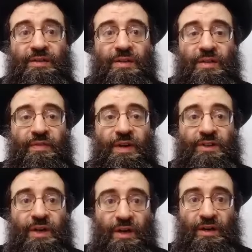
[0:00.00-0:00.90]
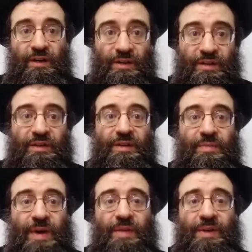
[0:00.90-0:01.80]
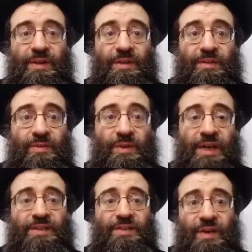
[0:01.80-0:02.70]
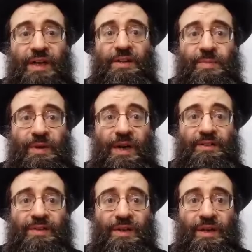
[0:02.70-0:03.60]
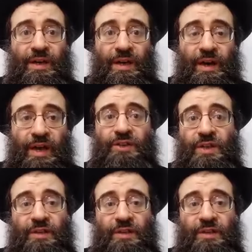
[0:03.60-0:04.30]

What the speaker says: The French R, by the way, today's Israelis pronounce Reish that